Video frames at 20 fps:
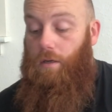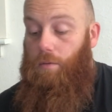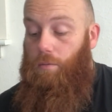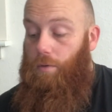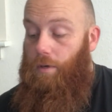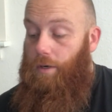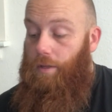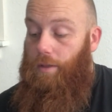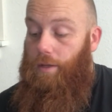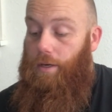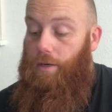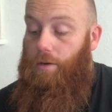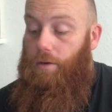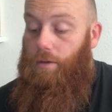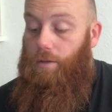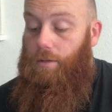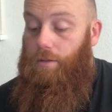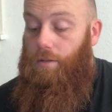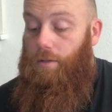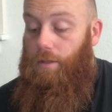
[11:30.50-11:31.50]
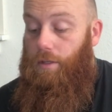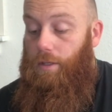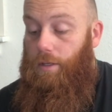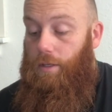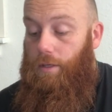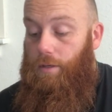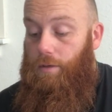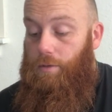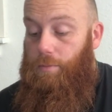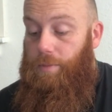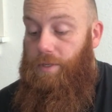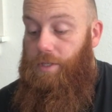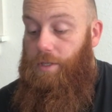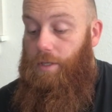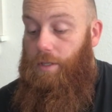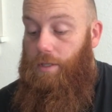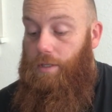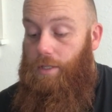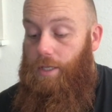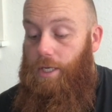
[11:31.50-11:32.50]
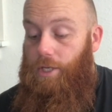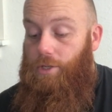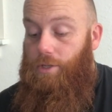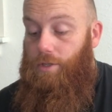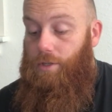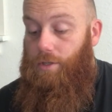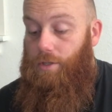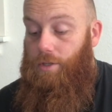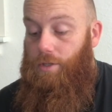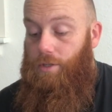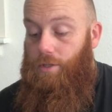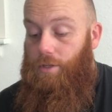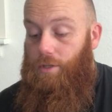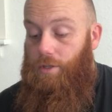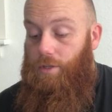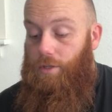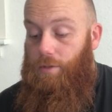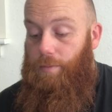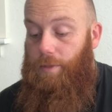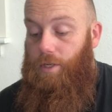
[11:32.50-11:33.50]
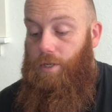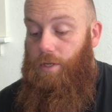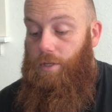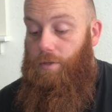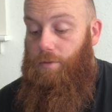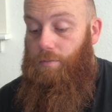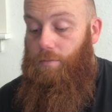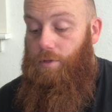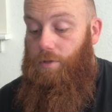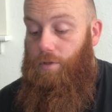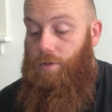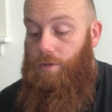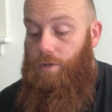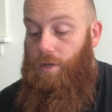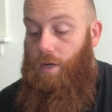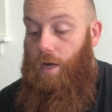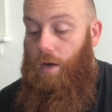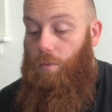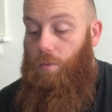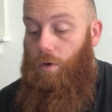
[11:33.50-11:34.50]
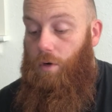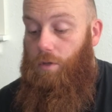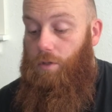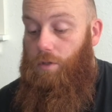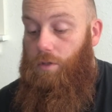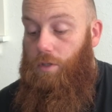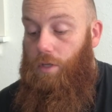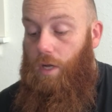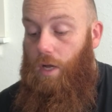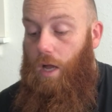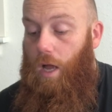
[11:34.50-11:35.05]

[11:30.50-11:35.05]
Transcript: what are they called? Specialisms I want.